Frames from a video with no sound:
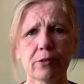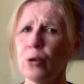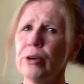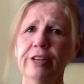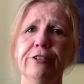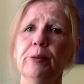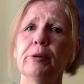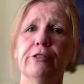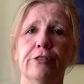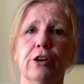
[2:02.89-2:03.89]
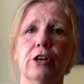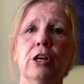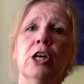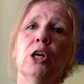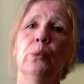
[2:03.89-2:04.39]
or if you prefer,
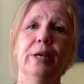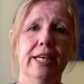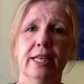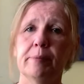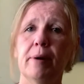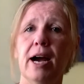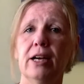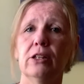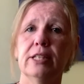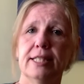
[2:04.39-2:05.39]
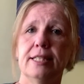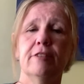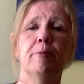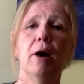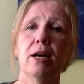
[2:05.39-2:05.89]
we can compile lists
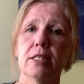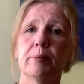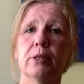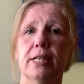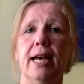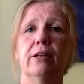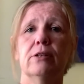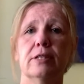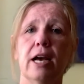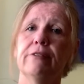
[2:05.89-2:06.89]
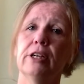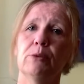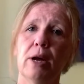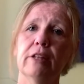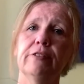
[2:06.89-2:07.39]
of possible titles covering
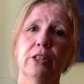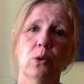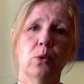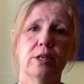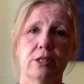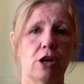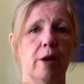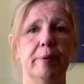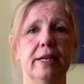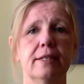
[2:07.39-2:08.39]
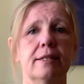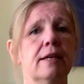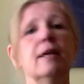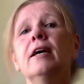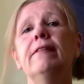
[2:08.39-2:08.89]
relevant course topics
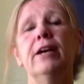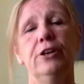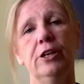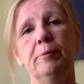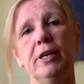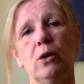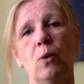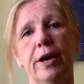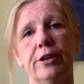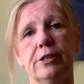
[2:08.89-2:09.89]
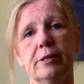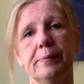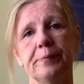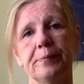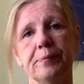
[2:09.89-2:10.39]
that could be acquired.
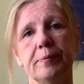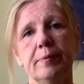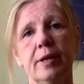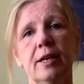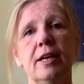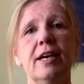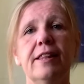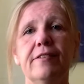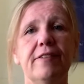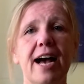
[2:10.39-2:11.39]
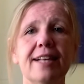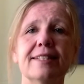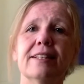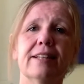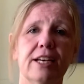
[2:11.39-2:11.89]
The vast
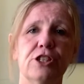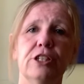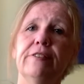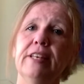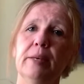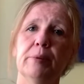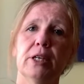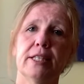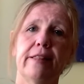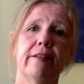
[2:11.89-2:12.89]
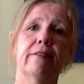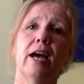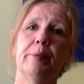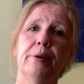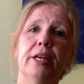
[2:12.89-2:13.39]
selection of ebooks that the
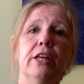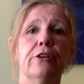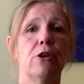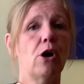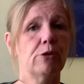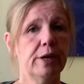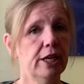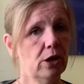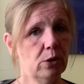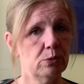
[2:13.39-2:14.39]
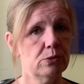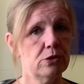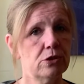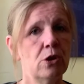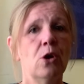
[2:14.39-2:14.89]
library either already
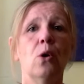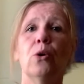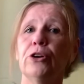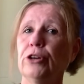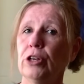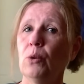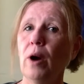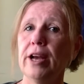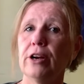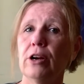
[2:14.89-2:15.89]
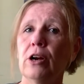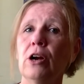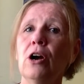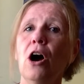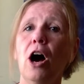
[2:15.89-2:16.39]
owns or could acquire
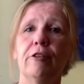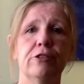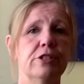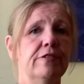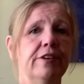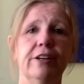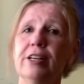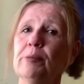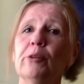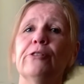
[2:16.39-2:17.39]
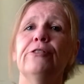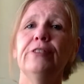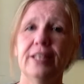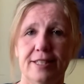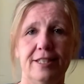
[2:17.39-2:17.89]
offers a veritable
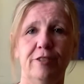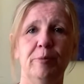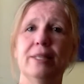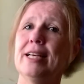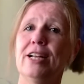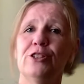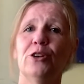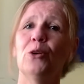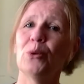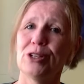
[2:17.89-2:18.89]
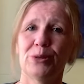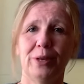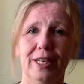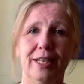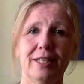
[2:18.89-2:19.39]
feast of potential course
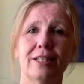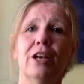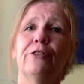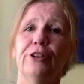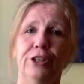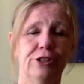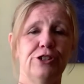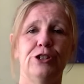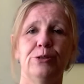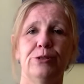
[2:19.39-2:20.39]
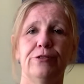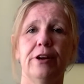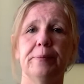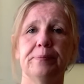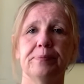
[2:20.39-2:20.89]
readings for you to choose
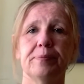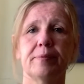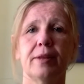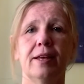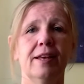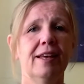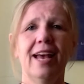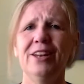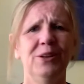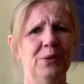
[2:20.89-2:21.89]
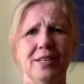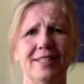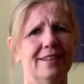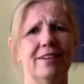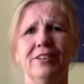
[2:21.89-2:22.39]
from. And who
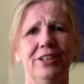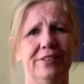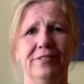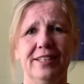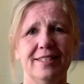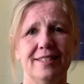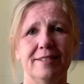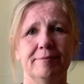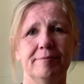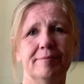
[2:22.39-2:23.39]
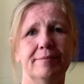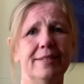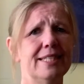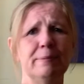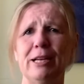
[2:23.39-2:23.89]
doesn't love a good feast,
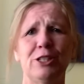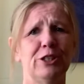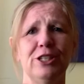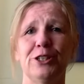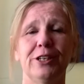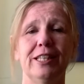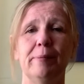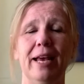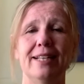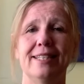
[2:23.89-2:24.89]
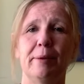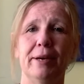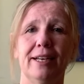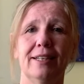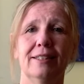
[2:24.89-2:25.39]
especially during the pandemic?